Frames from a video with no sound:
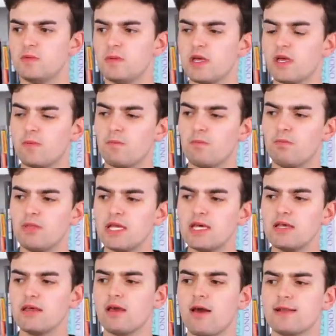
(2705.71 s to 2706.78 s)
To be
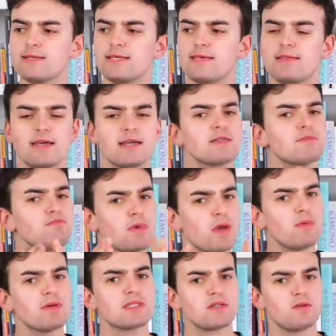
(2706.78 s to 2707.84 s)
completely honest, I think it
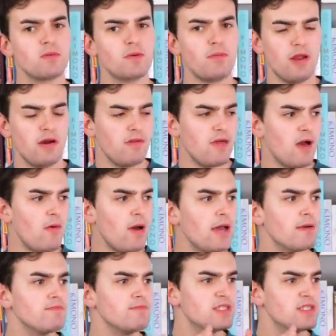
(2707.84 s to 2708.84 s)
maybe is a little bit better that way.